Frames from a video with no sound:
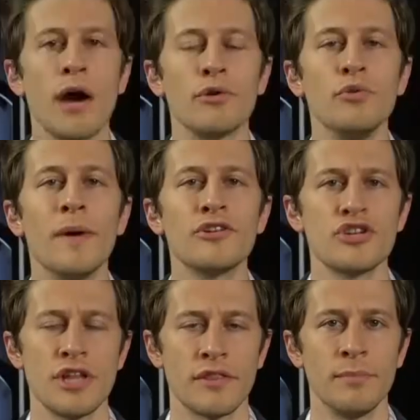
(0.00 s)
you
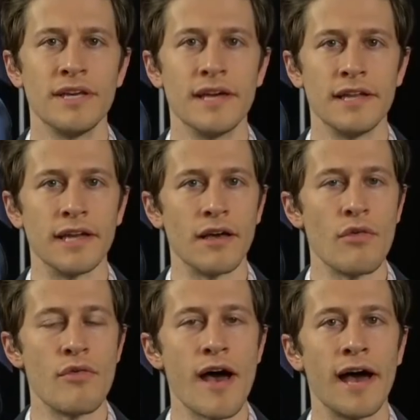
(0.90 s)
mentioned at the beginning
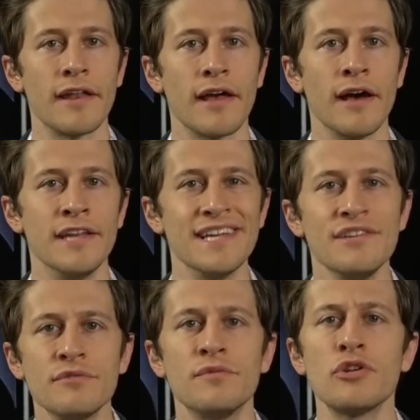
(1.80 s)
that an
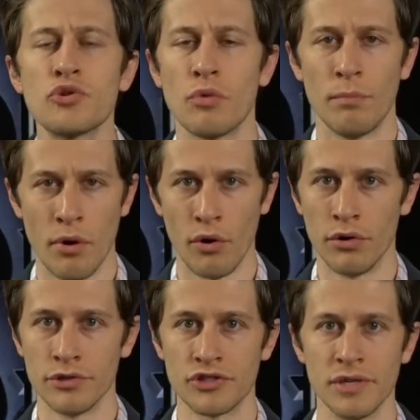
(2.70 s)
individual
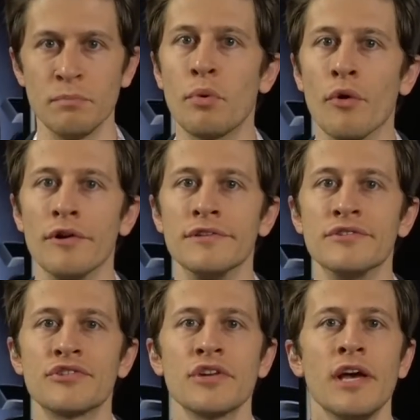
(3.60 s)
poll's
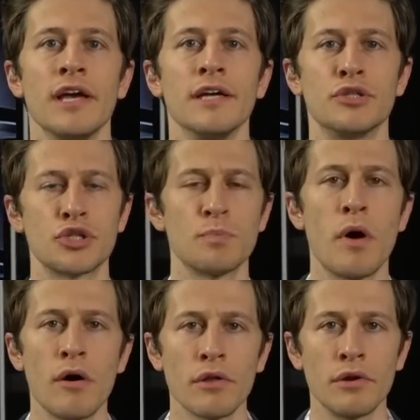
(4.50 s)
importance is
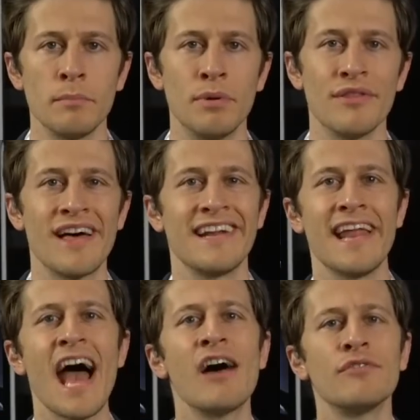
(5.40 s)
smaller, but that an
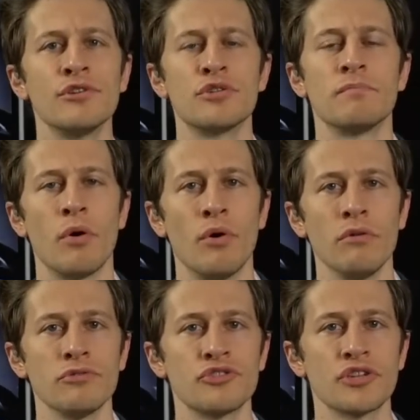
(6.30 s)
average of
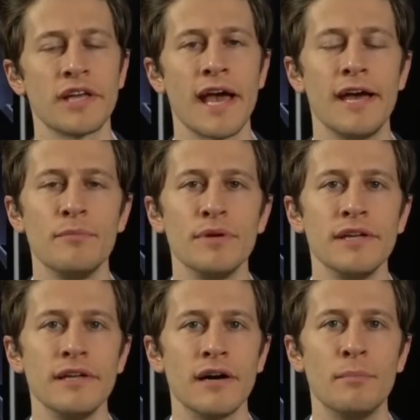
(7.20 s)
polls can
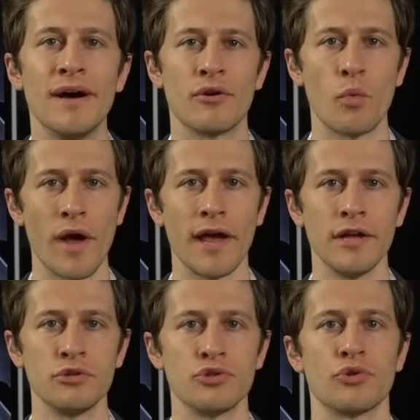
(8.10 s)
be a better way
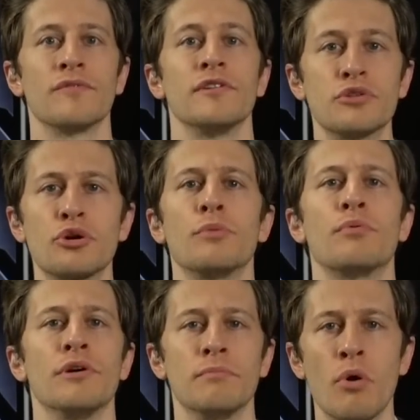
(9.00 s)
to sort of
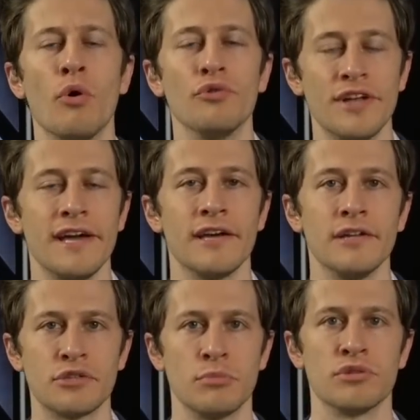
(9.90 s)
interpret poll data
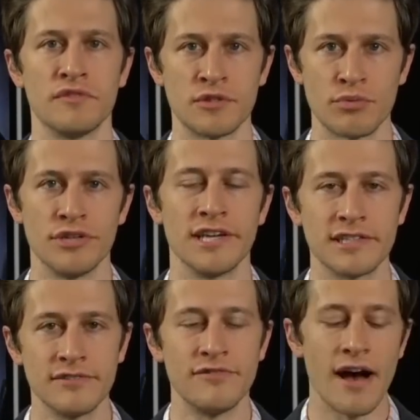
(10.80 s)
in terms of its
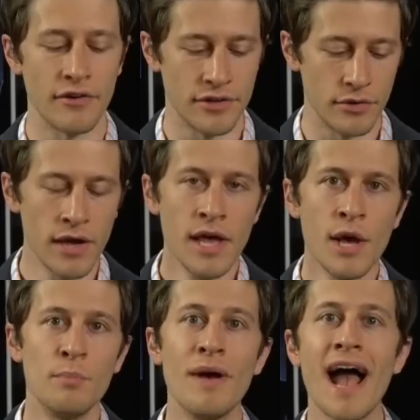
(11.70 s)
predictive value.
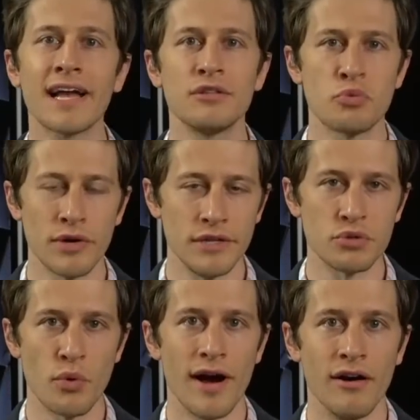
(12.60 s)
Back in
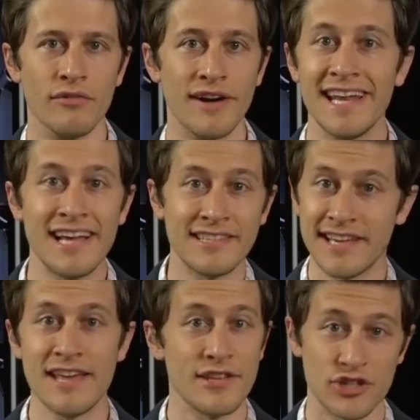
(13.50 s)
2012, and I
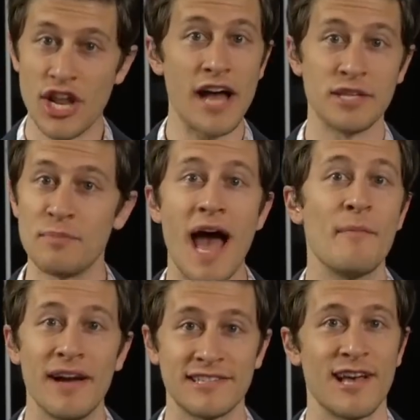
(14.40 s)
say this not to pat
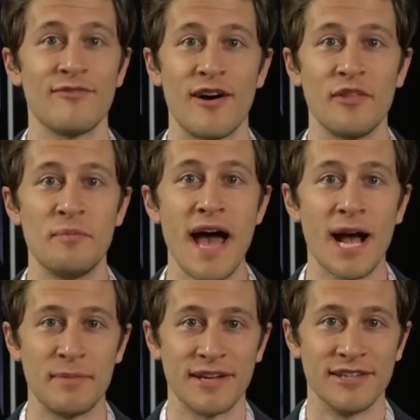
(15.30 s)
myself on the
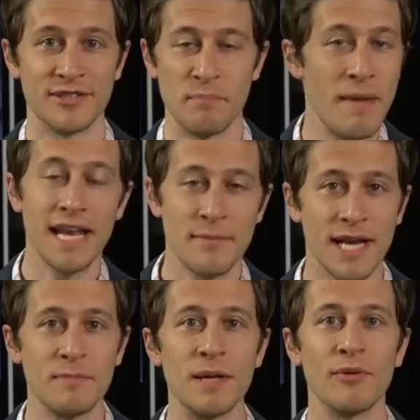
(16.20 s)
back because many,
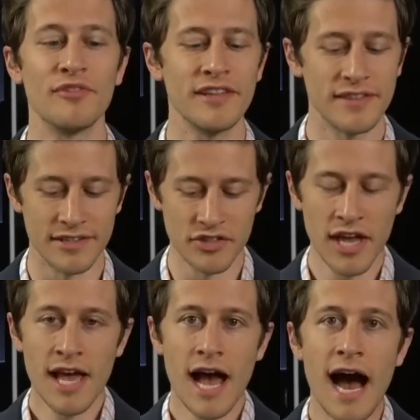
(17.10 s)
many people did this,
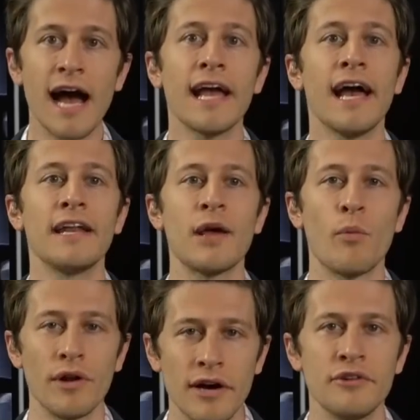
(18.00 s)
I had a
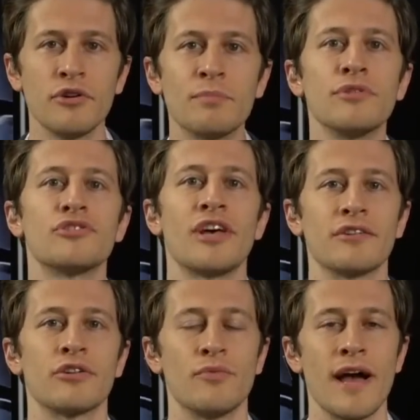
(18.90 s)
100%
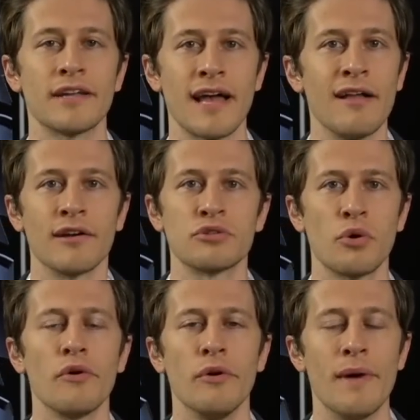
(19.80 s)
correct
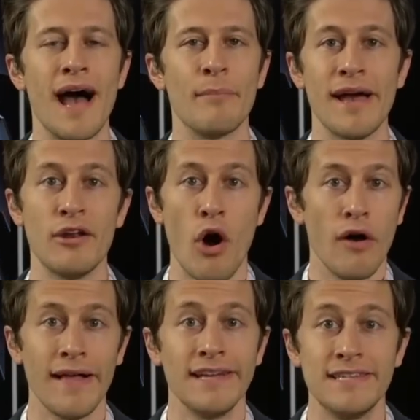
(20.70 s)
electoral map, and
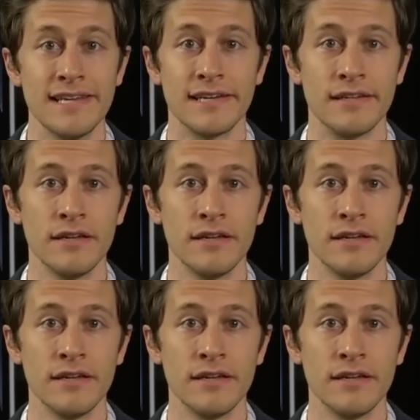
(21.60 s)
all I did